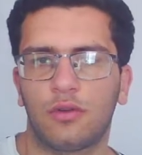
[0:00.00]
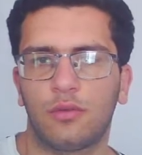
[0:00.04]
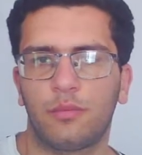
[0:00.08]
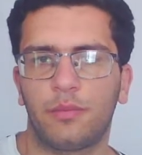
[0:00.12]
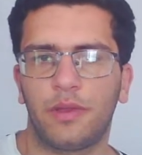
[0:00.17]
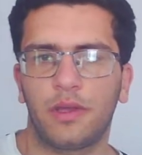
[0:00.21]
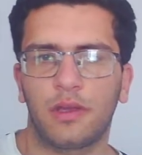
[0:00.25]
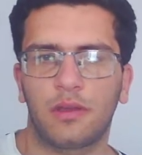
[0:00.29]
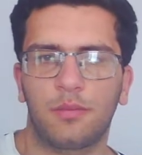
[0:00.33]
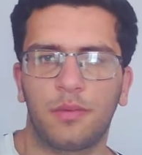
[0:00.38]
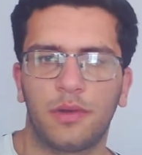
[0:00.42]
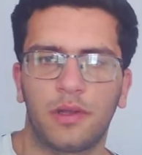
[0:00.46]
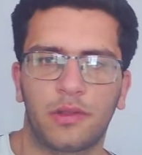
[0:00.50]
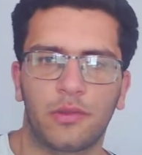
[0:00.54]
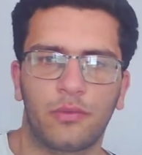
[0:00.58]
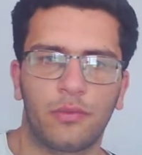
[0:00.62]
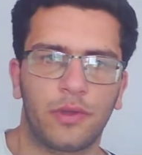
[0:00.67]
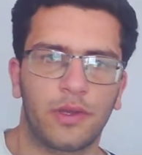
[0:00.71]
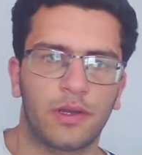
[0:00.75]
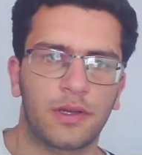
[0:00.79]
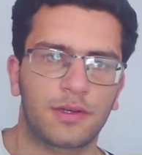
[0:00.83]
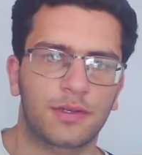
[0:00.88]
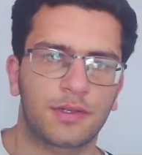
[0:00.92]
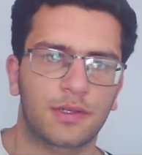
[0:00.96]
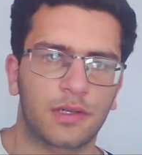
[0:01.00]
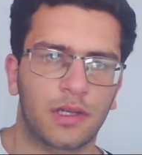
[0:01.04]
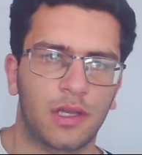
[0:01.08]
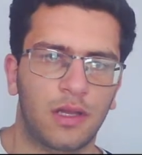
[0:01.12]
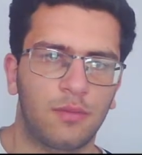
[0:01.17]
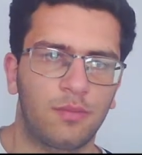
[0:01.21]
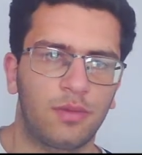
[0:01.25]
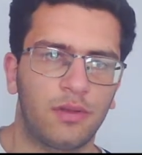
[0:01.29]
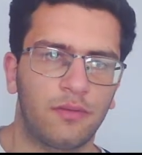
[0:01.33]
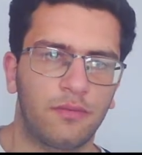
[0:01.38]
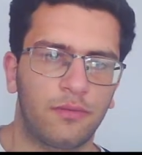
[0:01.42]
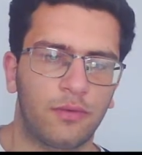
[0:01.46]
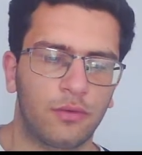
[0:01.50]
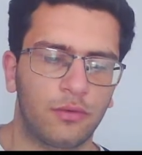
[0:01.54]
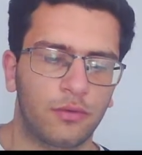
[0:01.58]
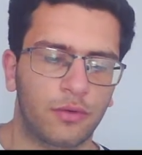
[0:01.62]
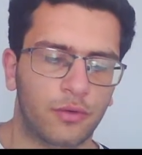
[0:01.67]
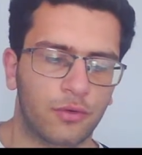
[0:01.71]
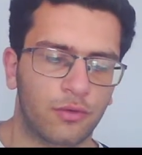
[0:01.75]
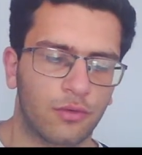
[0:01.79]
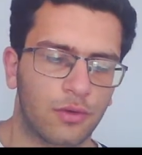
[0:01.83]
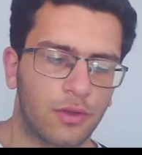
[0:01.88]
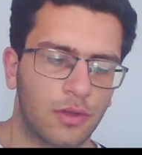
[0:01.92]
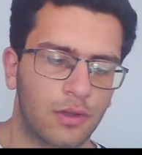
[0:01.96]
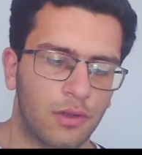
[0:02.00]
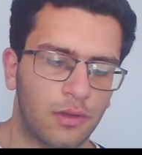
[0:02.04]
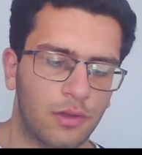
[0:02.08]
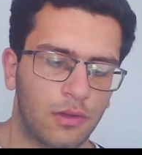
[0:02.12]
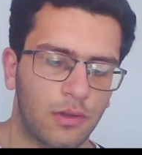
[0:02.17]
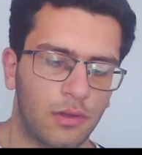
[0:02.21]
go back, but we are up a full rook.